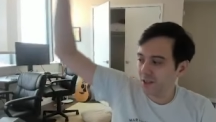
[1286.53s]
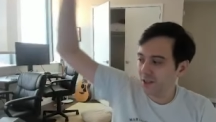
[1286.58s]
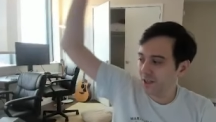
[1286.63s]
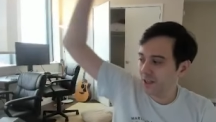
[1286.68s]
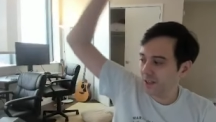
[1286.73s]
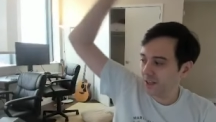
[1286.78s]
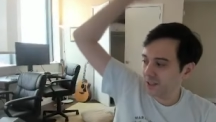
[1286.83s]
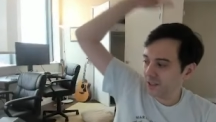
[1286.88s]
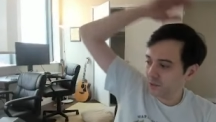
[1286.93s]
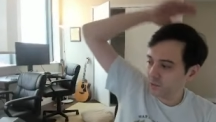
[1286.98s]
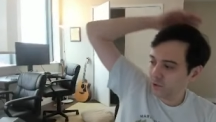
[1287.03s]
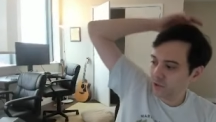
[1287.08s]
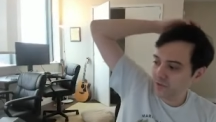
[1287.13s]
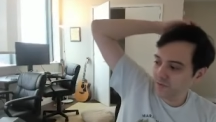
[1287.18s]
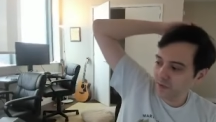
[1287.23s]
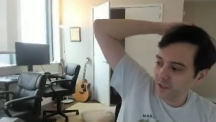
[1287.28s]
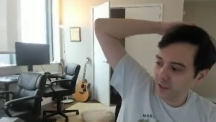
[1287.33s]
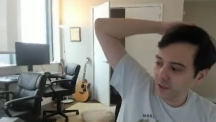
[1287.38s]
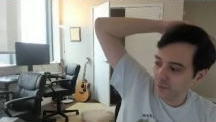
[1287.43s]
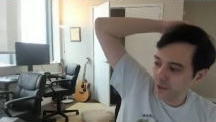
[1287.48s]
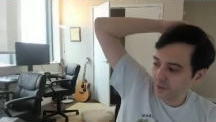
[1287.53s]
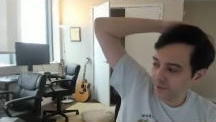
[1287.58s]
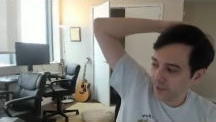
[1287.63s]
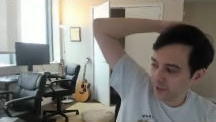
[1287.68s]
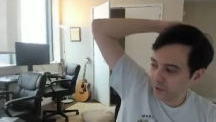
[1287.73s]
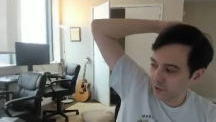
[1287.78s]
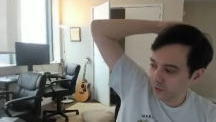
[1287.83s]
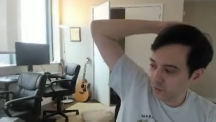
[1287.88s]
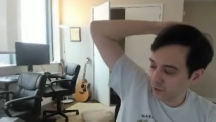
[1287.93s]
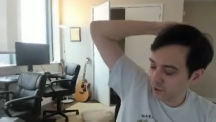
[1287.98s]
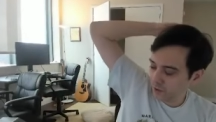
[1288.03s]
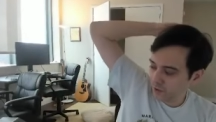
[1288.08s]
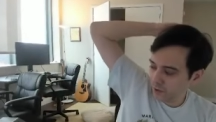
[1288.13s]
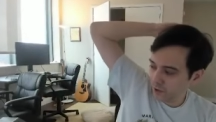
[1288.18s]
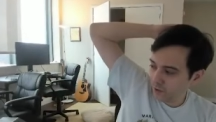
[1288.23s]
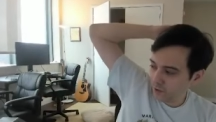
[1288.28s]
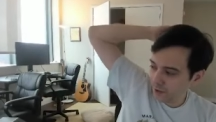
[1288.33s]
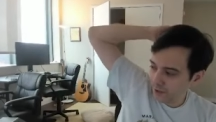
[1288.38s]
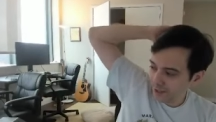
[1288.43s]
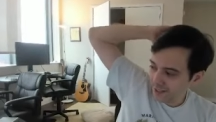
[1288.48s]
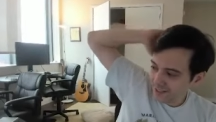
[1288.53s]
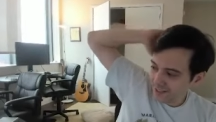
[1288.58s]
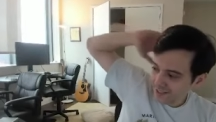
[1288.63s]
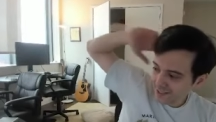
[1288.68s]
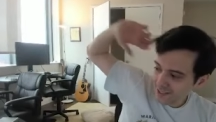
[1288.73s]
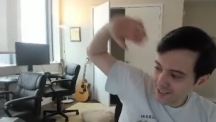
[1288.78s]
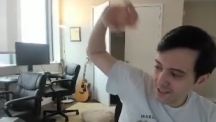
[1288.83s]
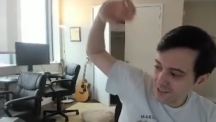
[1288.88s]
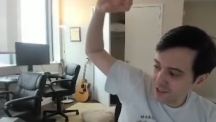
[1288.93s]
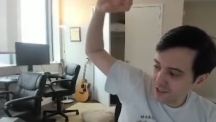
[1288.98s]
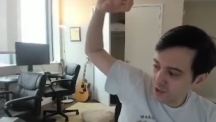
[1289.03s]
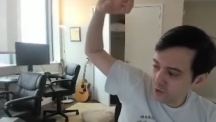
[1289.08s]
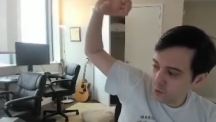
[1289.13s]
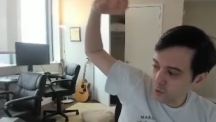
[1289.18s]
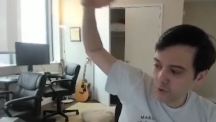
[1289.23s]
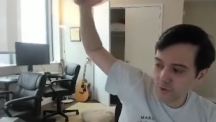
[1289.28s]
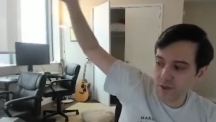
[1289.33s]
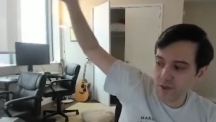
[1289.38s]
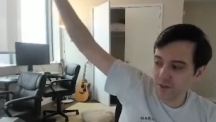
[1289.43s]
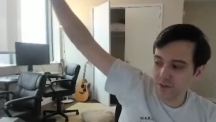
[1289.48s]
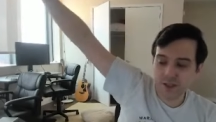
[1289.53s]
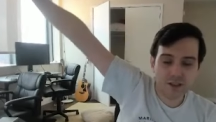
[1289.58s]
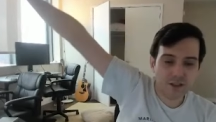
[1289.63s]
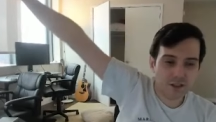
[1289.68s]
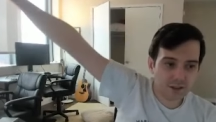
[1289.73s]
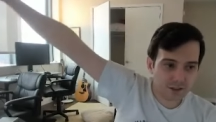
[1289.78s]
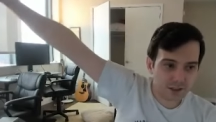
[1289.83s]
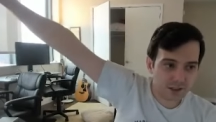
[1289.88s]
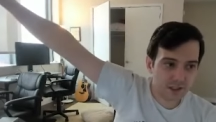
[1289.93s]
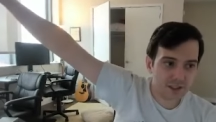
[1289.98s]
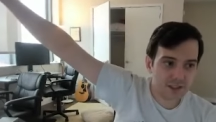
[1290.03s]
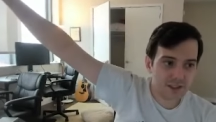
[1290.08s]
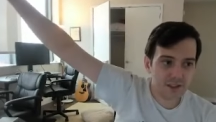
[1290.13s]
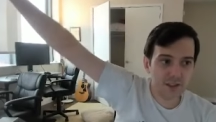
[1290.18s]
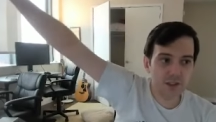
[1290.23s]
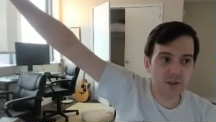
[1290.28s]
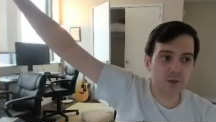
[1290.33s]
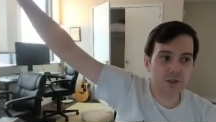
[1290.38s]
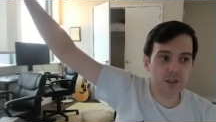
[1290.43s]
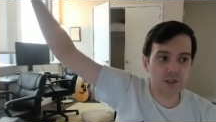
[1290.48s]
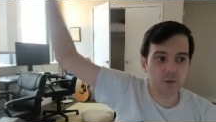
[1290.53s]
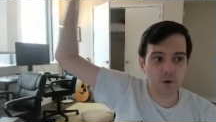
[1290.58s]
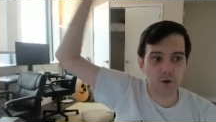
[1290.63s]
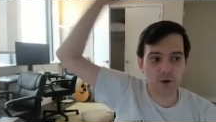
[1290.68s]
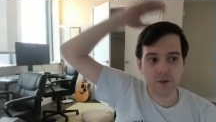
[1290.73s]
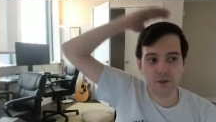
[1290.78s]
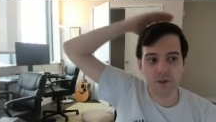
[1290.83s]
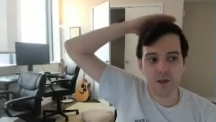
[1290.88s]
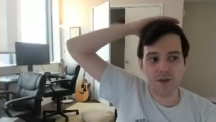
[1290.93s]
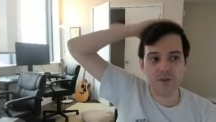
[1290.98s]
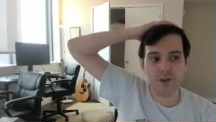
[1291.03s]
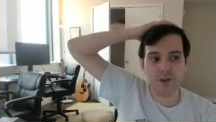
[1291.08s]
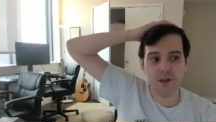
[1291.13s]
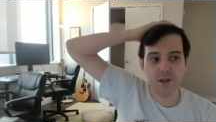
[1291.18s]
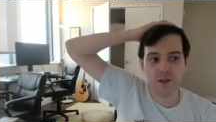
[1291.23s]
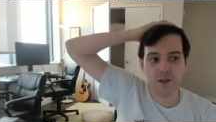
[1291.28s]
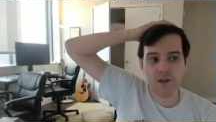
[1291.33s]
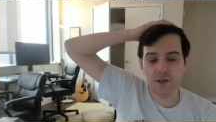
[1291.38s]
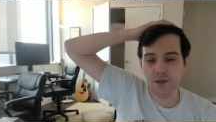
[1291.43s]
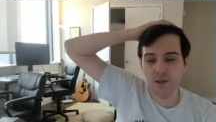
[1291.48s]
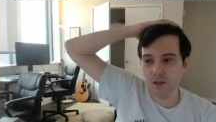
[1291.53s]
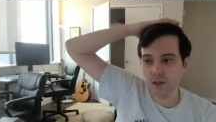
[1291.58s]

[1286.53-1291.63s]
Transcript: And what's funny about that goodwill though is it's worth nothing. It is literally worth nothing.